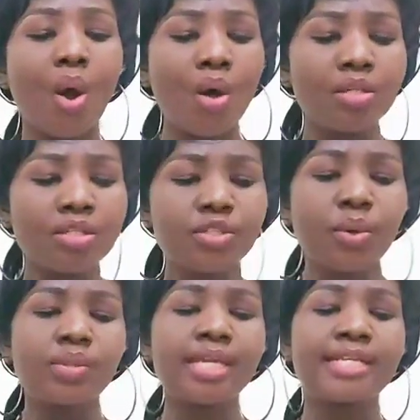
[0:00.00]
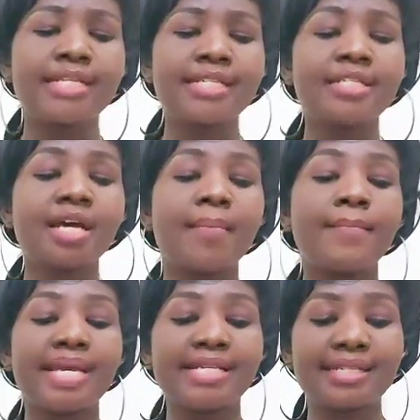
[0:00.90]
Also, they need a
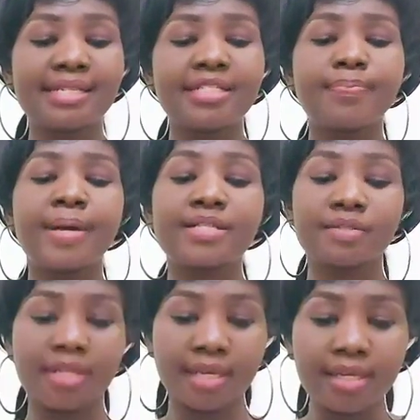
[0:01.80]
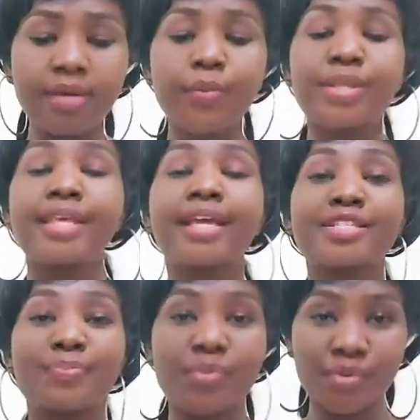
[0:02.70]
maintenance personnel with
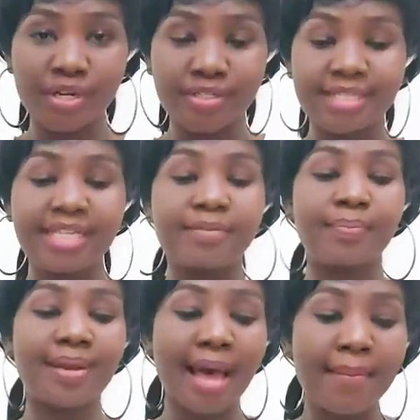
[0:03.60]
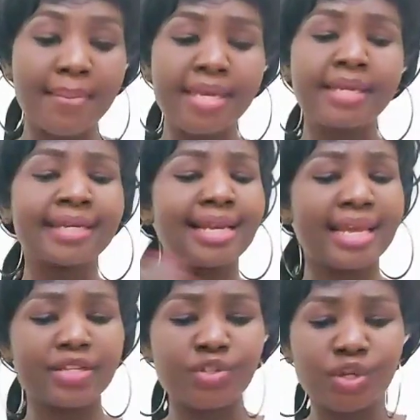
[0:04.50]
experience in plumbing,
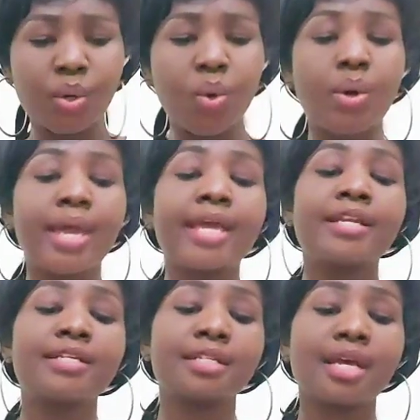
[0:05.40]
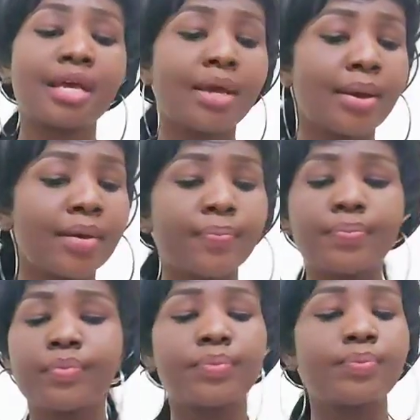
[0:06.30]
electrical, and
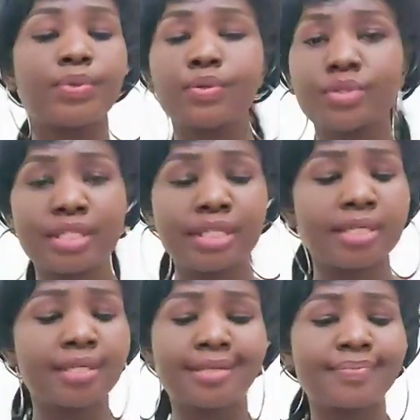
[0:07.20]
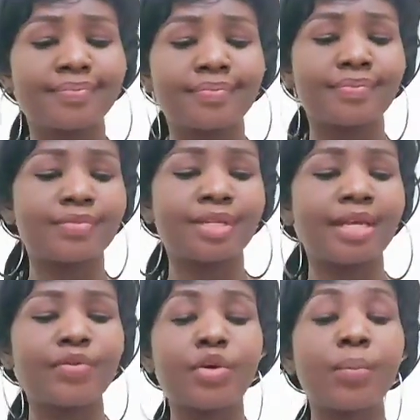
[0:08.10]
building,
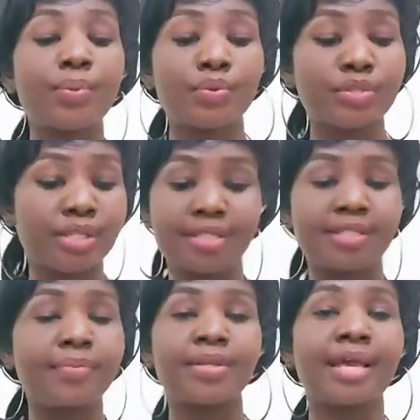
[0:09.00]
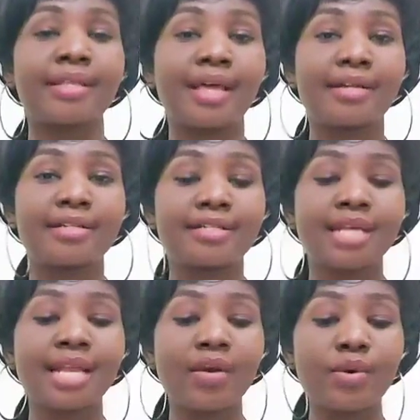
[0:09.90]
electrical building, something like that.
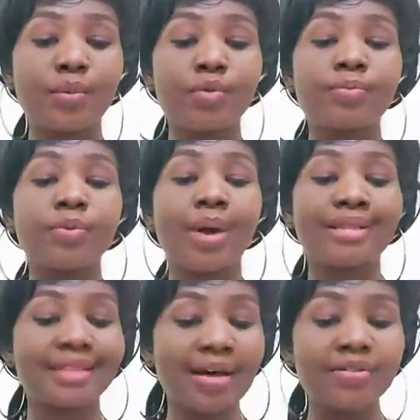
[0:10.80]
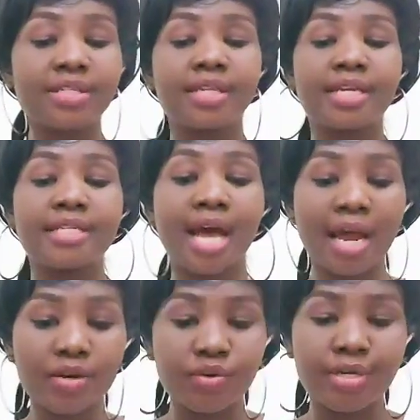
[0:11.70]
Salary will be
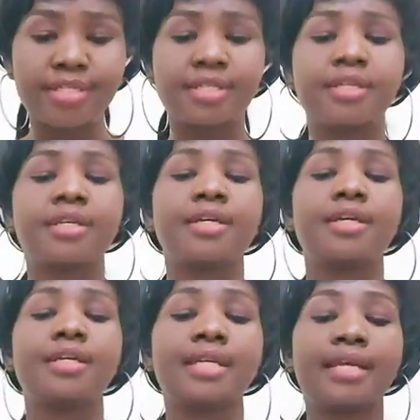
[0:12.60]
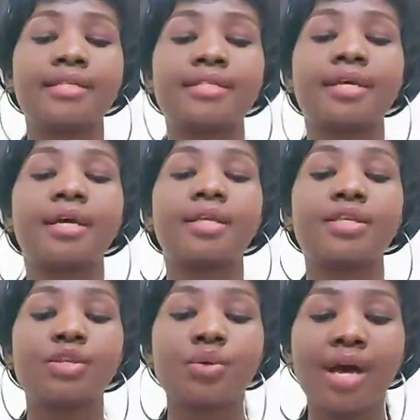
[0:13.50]
1,800. Yes,
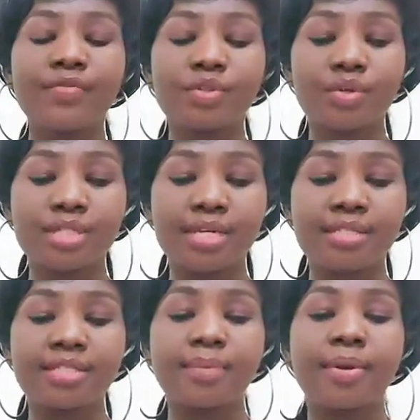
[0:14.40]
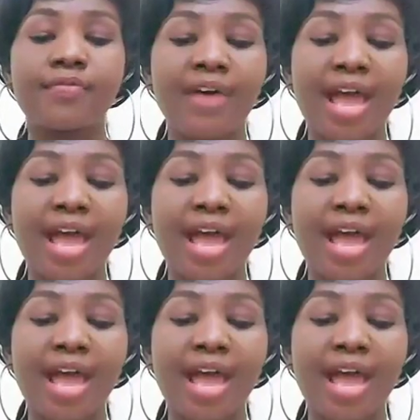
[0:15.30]
you have to contact this number,